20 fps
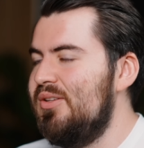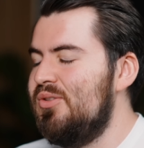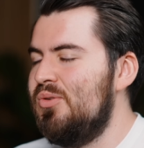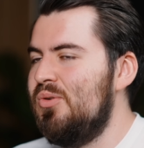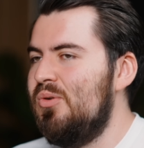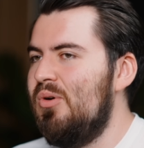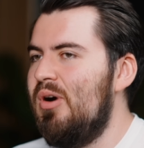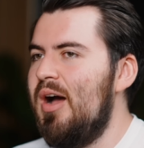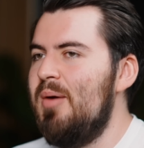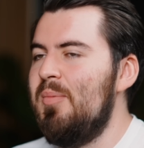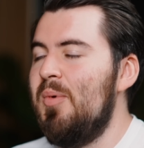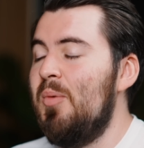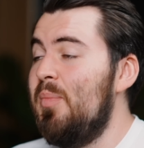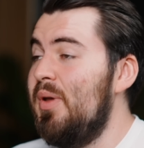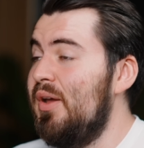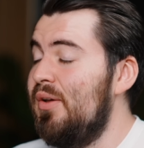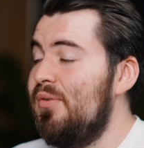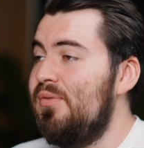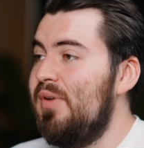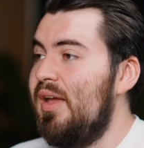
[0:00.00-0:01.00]
tool, I'm a
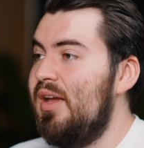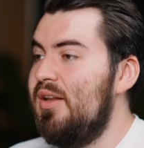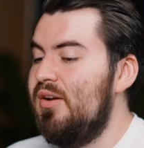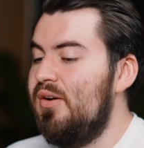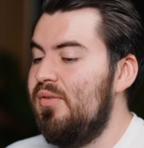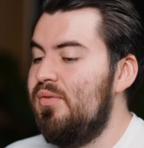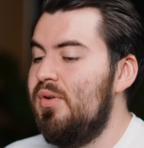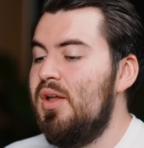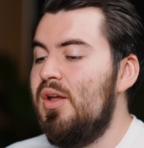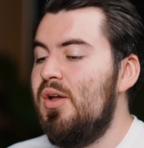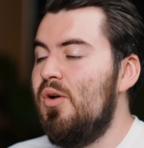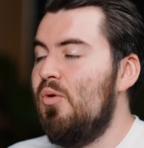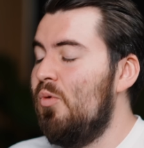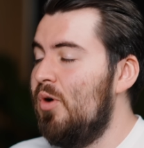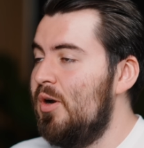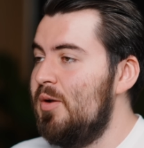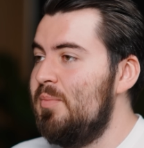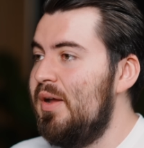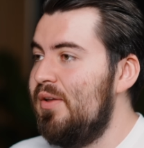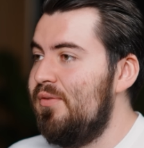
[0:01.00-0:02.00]
big fan of.
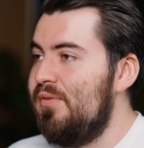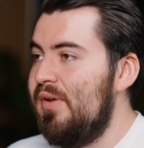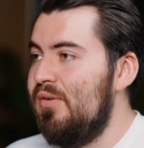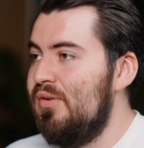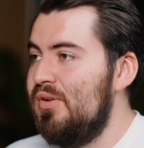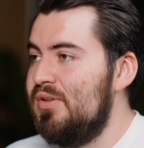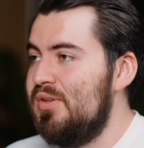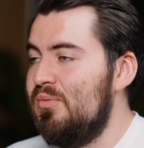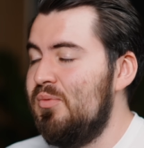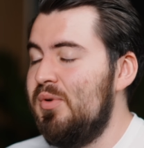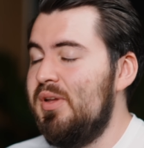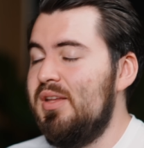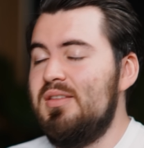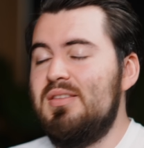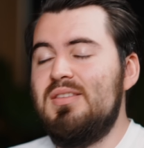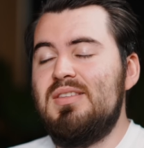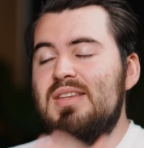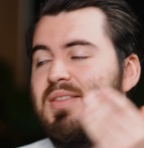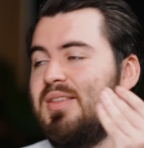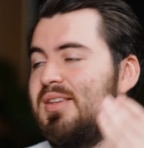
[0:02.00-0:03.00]
One of my favorites, and we
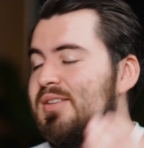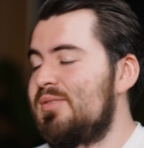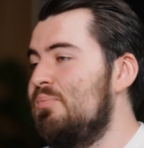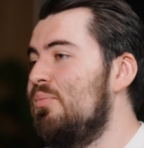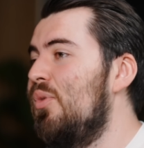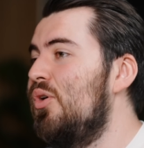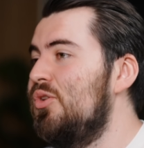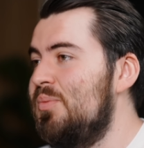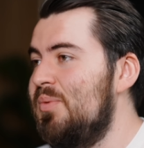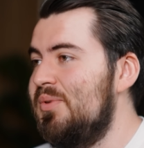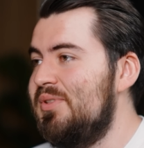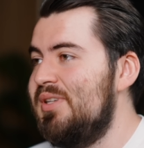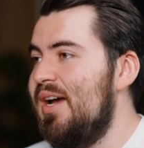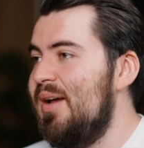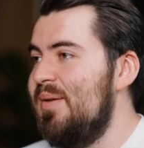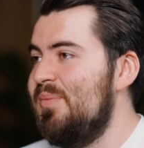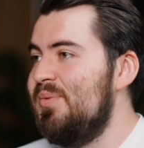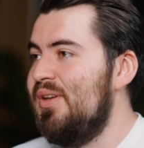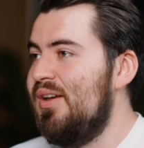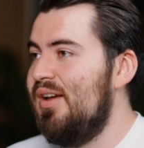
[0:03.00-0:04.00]
said this multiple
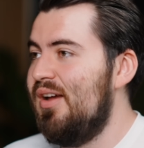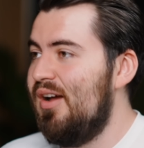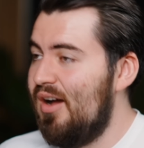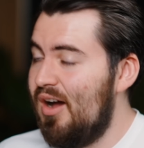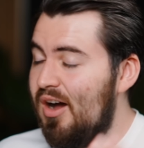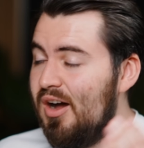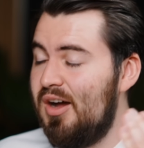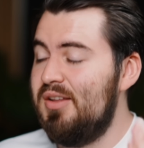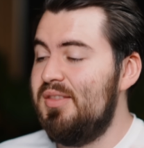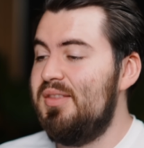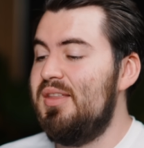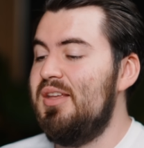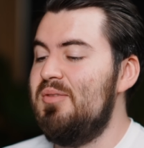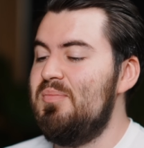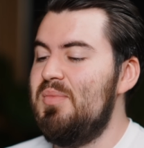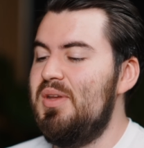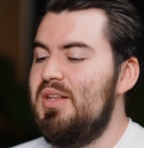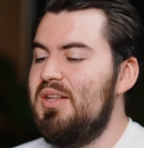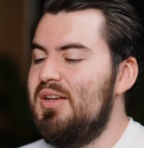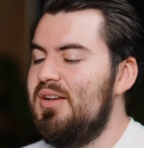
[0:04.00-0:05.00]
times on Think
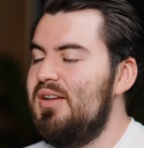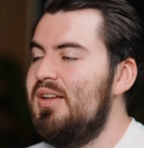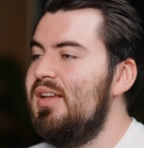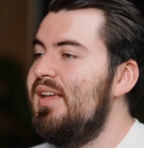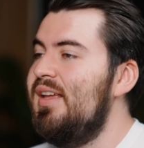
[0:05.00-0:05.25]
Media,